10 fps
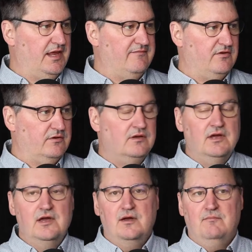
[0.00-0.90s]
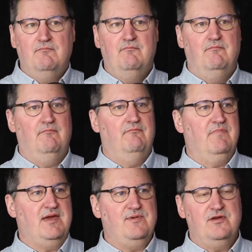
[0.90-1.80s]
level.
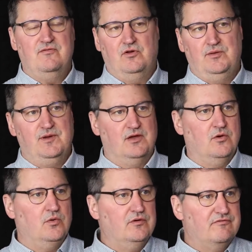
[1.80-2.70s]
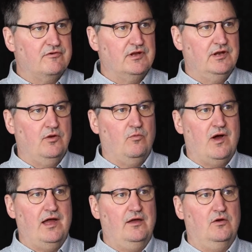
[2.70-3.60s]
Maybe you've only been going for a little
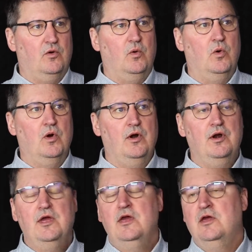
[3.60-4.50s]
while, or